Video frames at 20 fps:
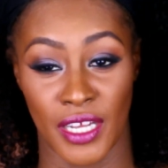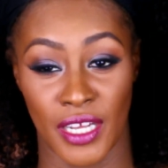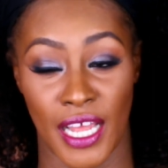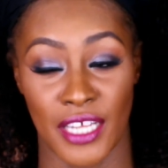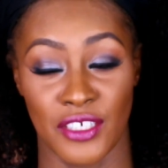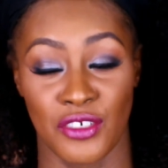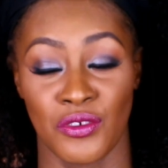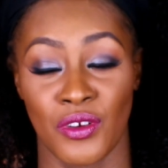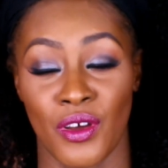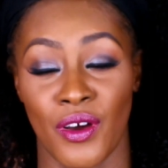
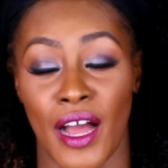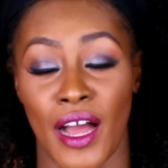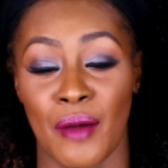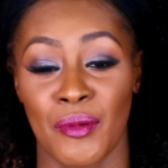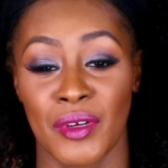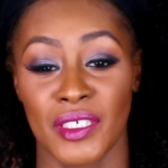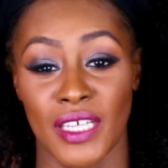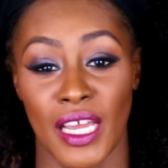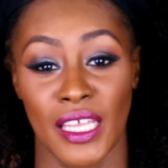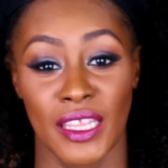Guys, you know how
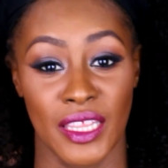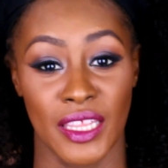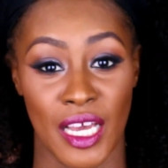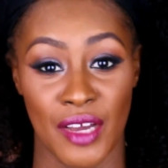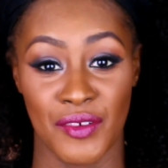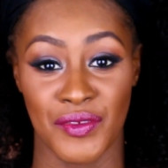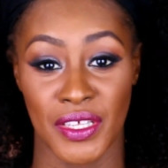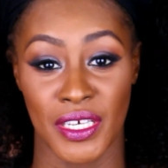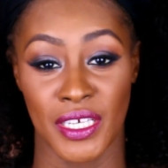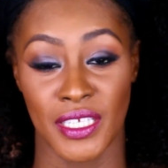much I
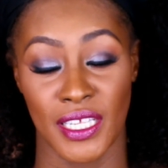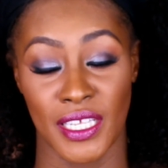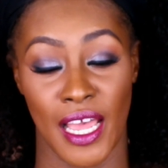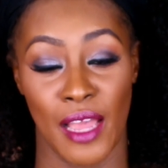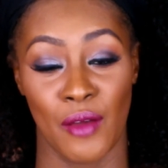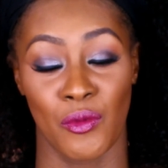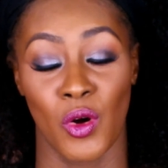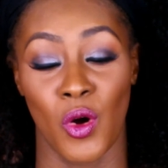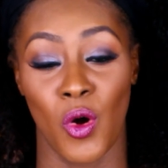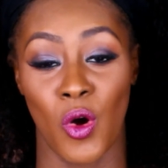love this.
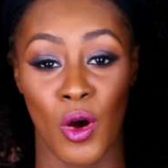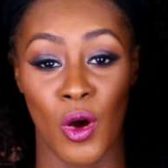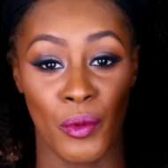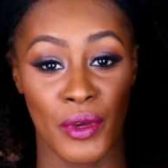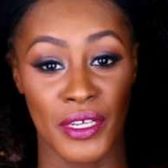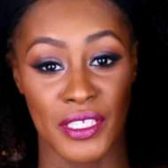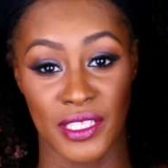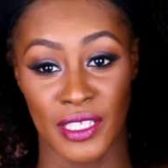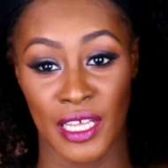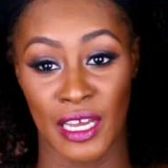I will
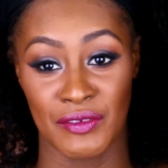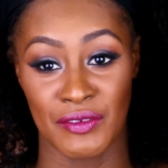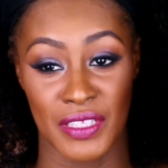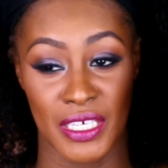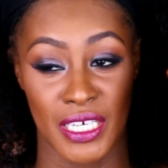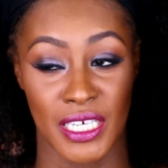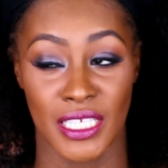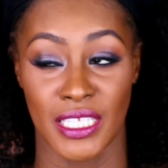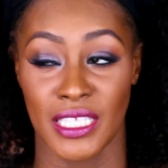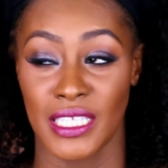always love
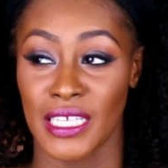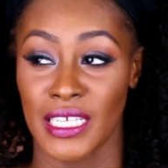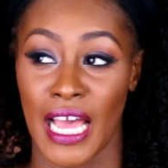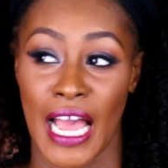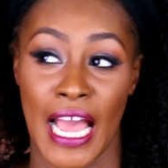this.